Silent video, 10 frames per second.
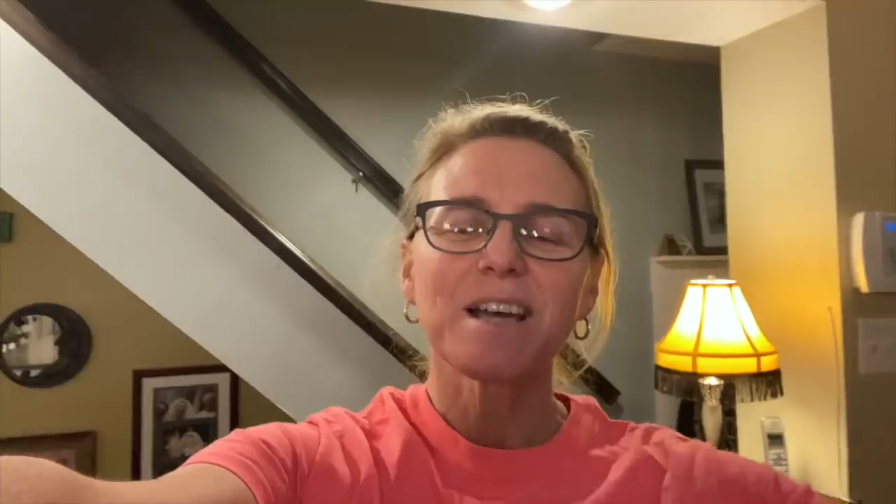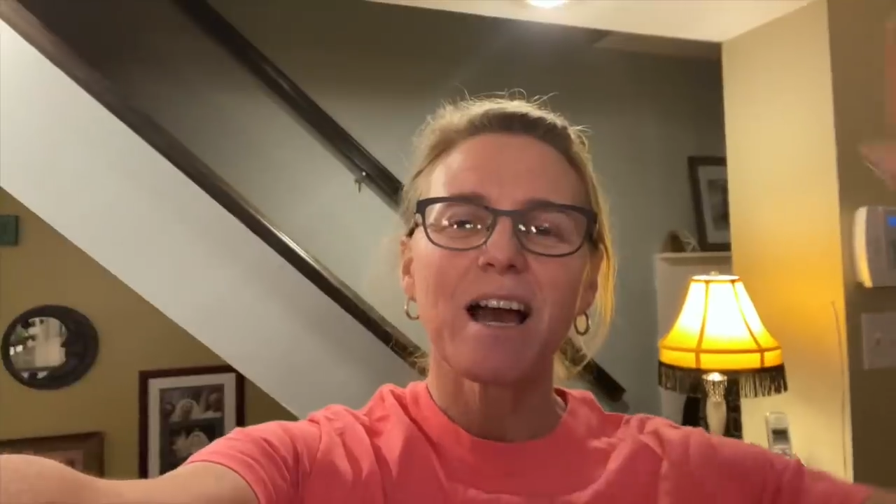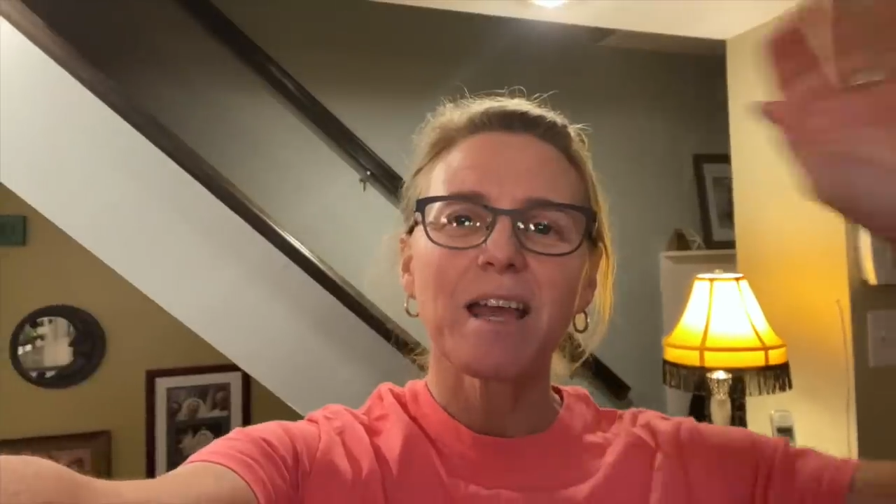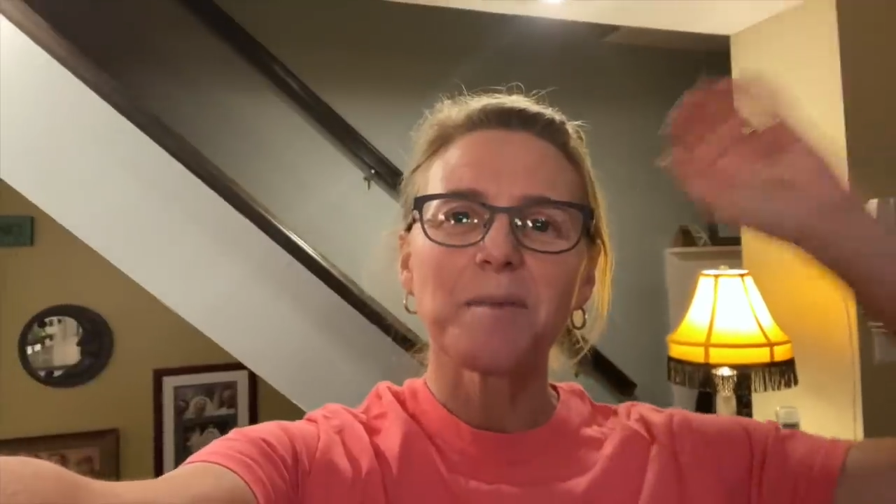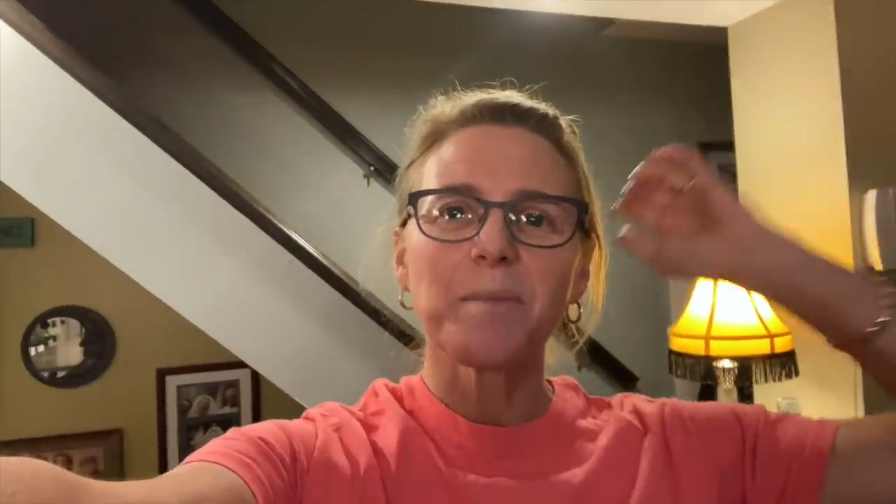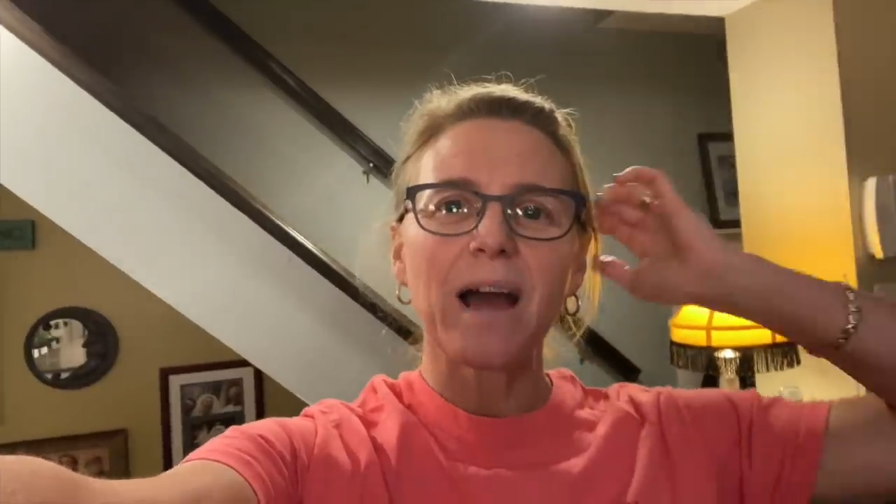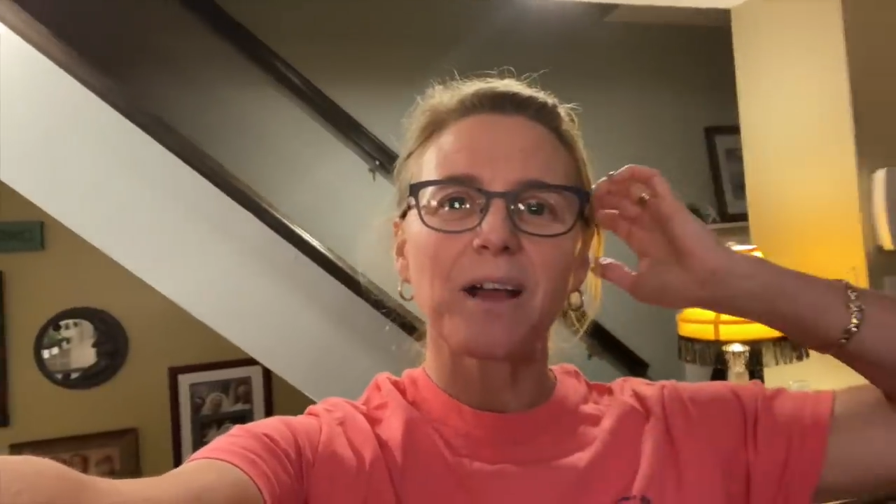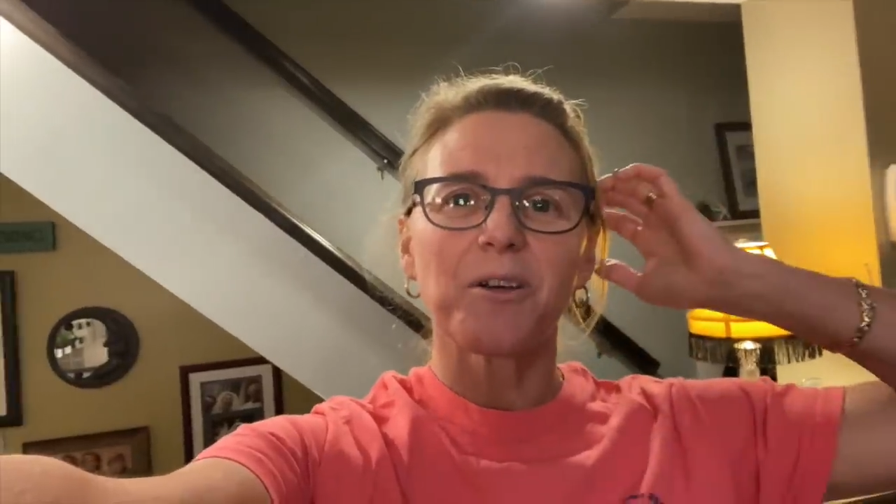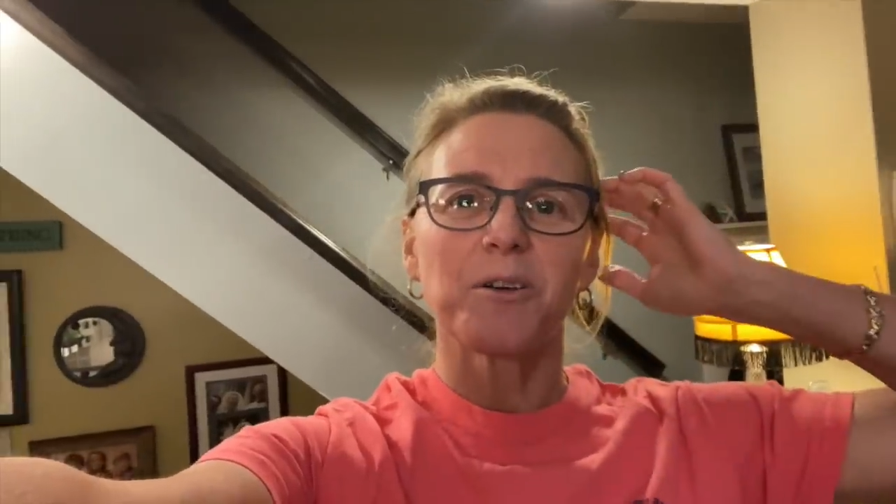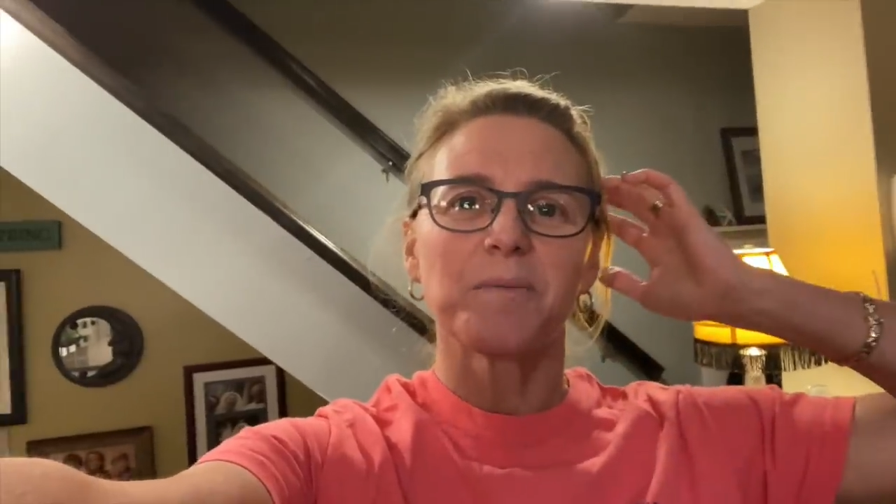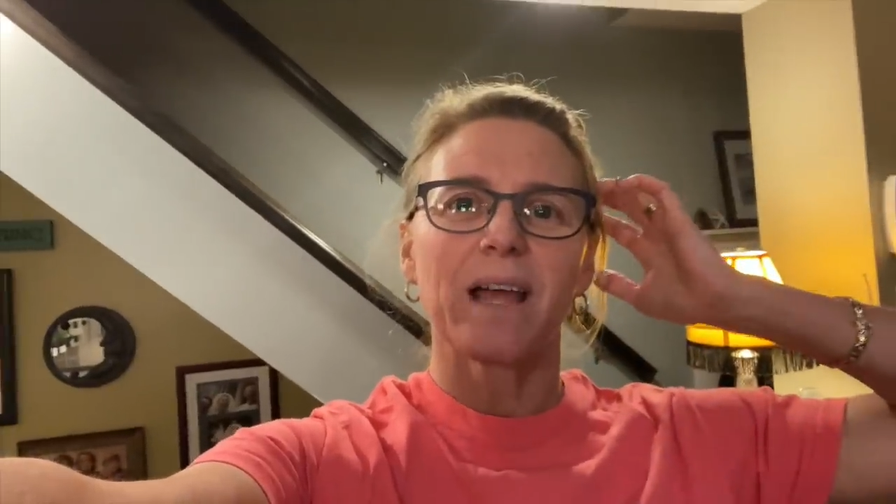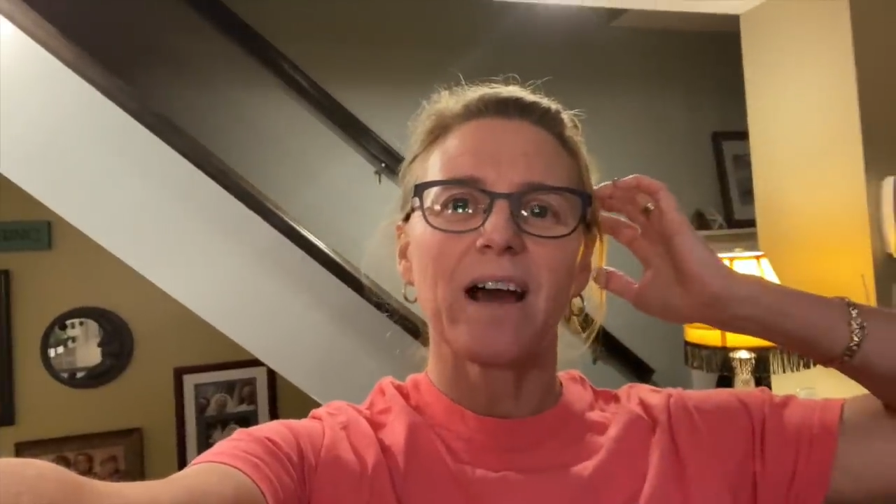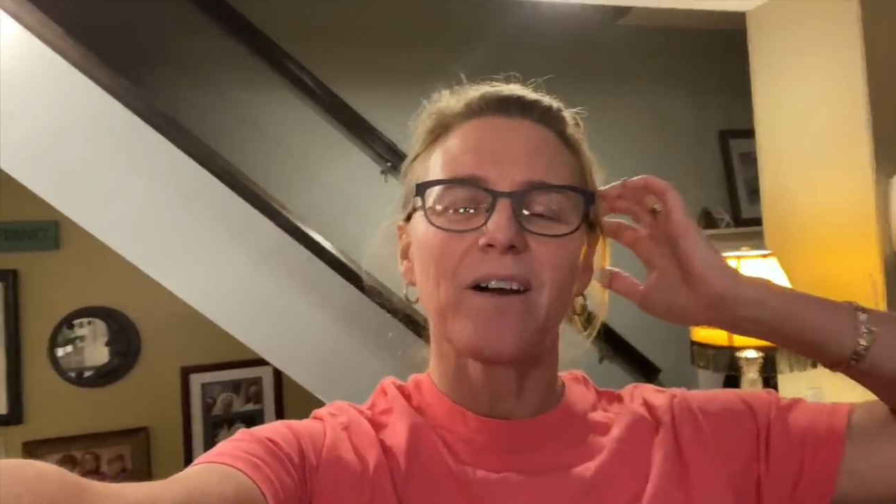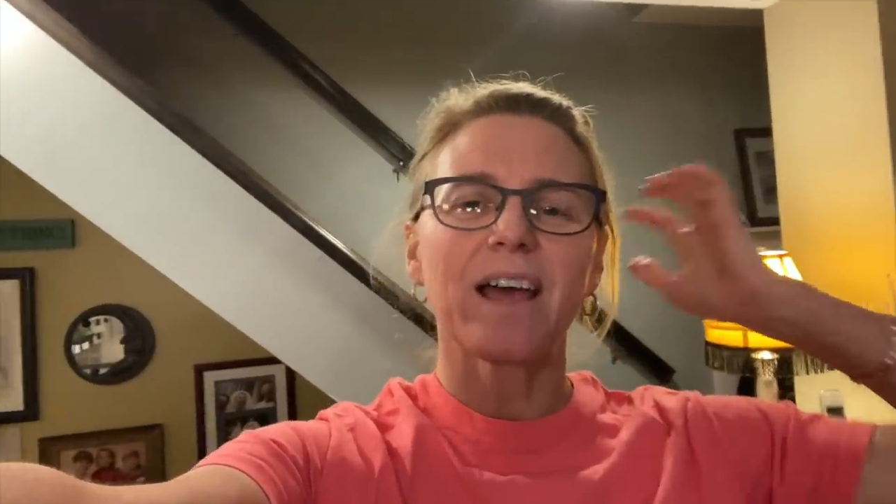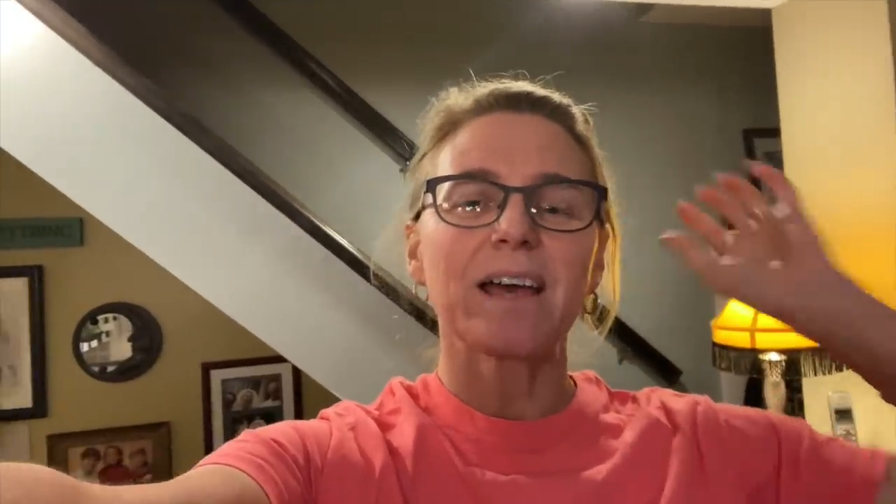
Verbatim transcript: I am back home now